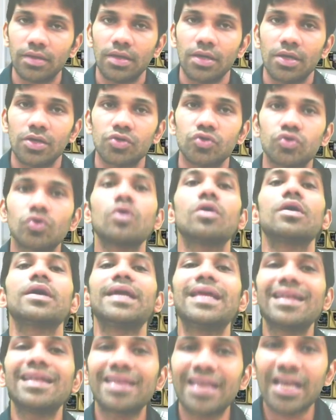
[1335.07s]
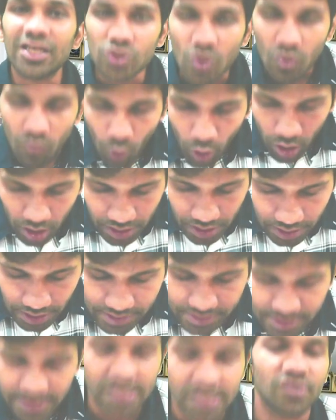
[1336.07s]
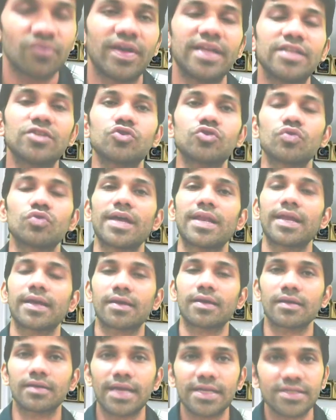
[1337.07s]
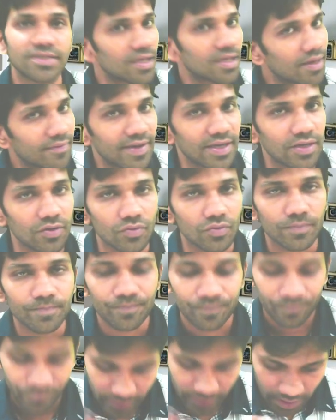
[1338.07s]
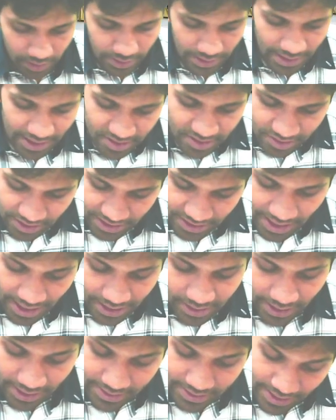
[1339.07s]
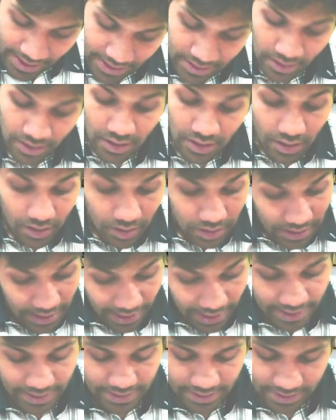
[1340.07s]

So in case of warranty sales, when should I recognize the revenue? Let's see that, and then guarantee